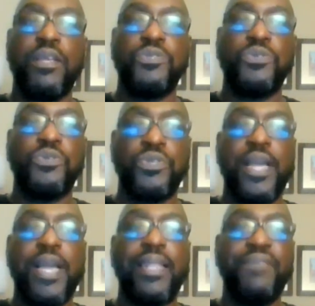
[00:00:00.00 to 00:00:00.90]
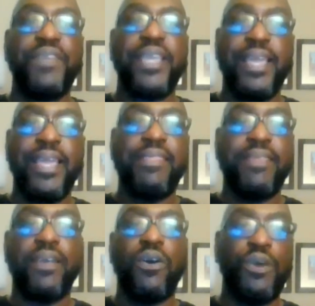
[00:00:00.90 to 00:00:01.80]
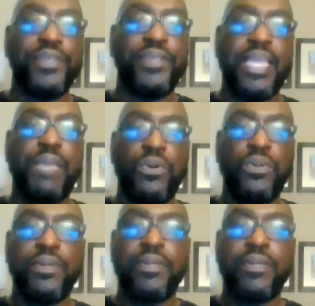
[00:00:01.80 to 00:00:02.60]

so that you're not leaving anything on the table.